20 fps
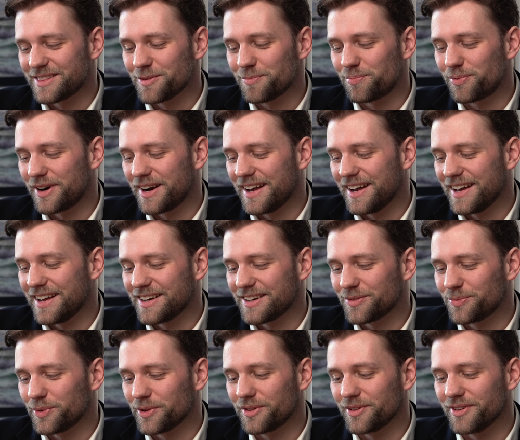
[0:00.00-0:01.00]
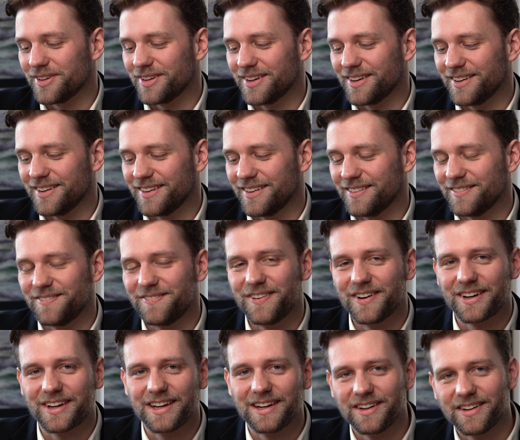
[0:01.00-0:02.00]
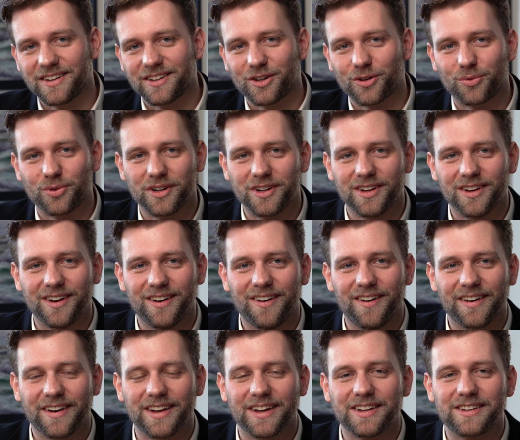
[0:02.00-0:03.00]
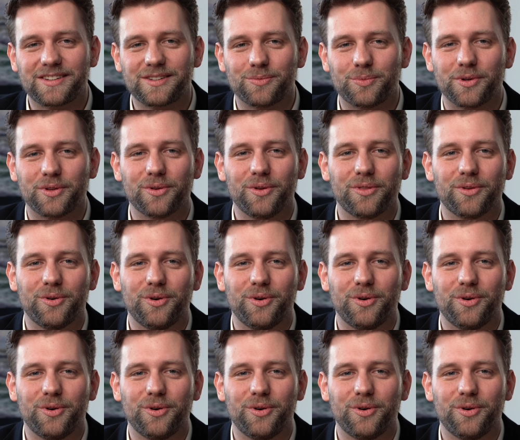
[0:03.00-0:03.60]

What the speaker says: the brand with a funky little gorilla on it, with all the